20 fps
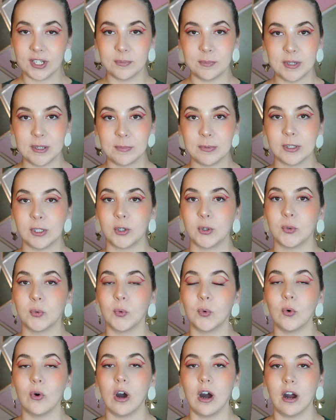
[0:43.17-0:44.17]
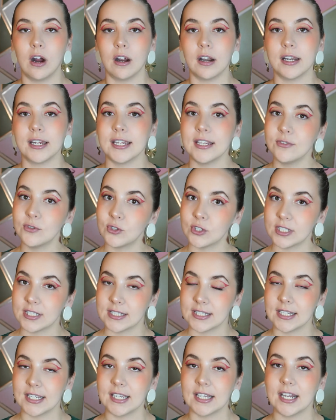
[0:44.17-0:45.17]
people who are
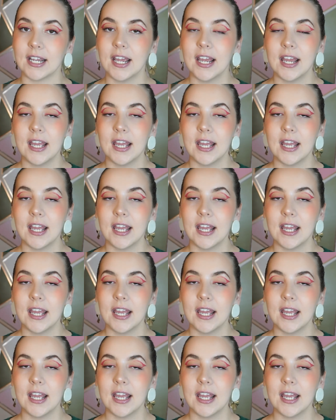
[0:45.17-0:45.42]
interested